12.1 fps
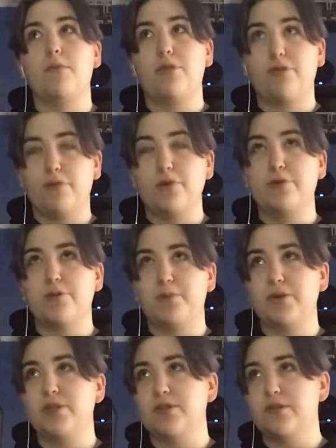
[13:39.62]
through the
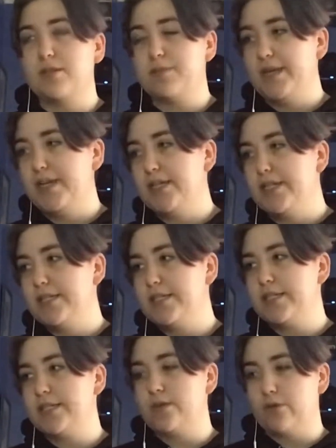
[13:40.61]
Bluetooth
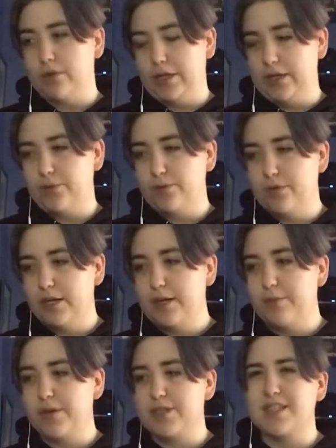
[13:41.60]
speakers like all
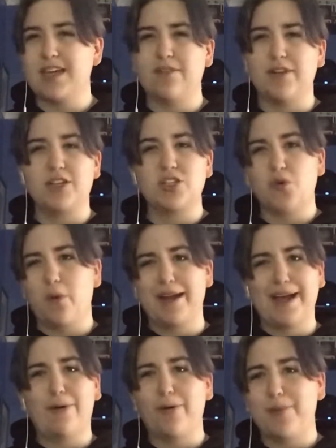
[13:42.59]
night, because they have like
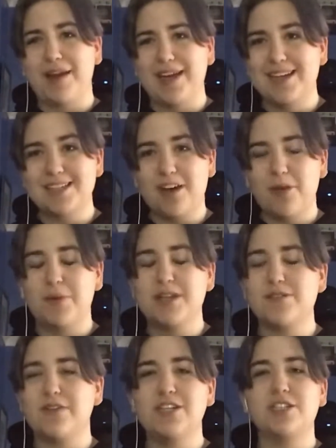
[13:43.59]
20-hour playing time when
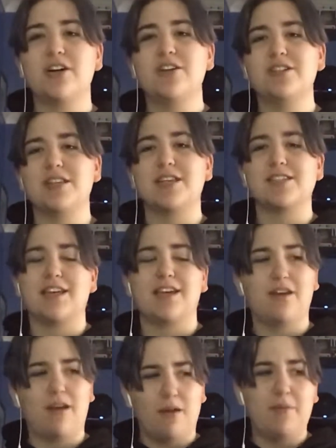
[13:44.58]
it's fully charged, so that's
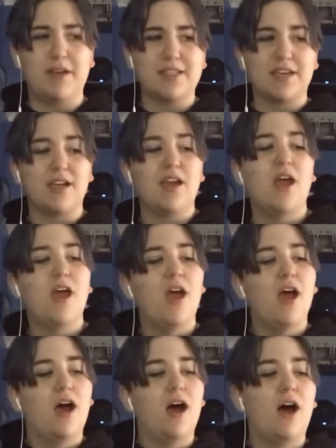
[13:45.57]
like amazing.
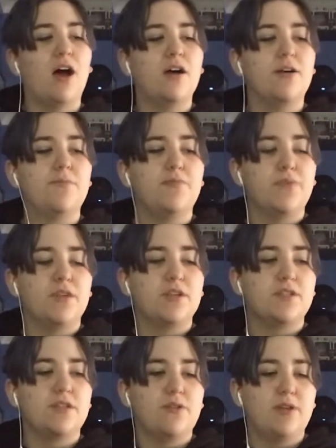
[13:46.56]

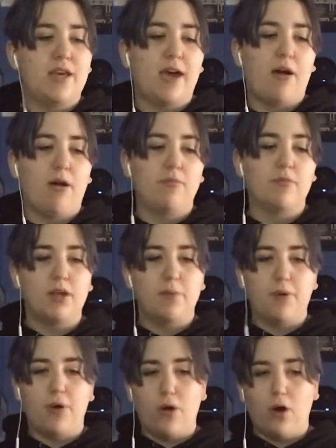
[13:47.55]
So yeah, I'm gonna
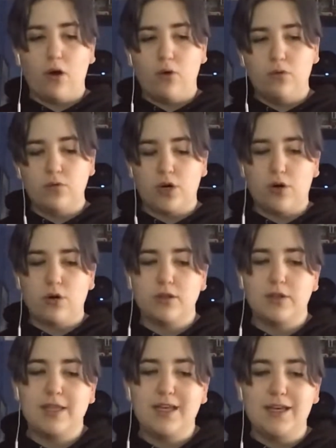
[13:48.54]
put a hold
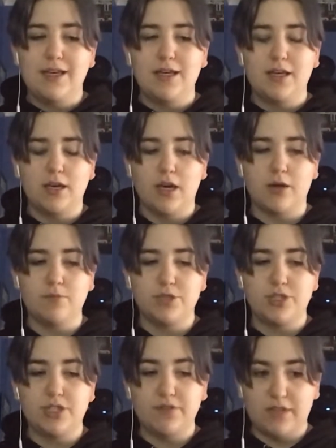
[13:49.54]
on the
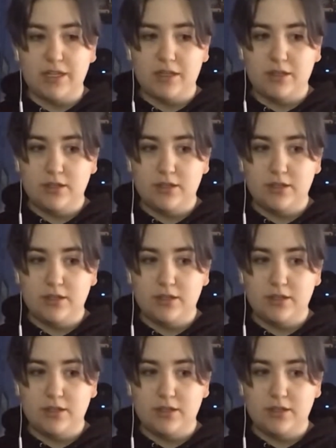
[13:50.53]
shifting.